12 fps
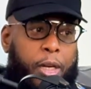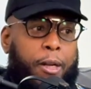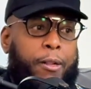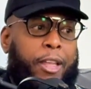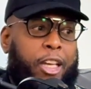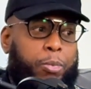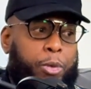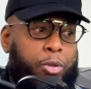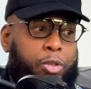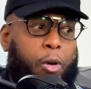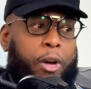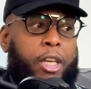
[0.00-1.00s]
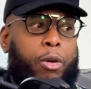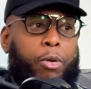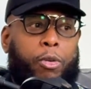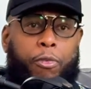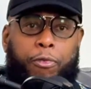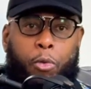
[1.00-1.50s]
that's when you start hearing the
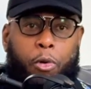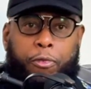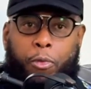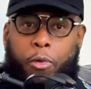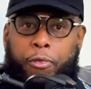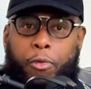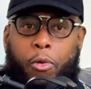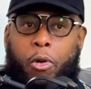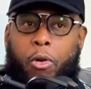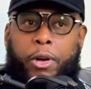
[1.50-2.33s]
444 and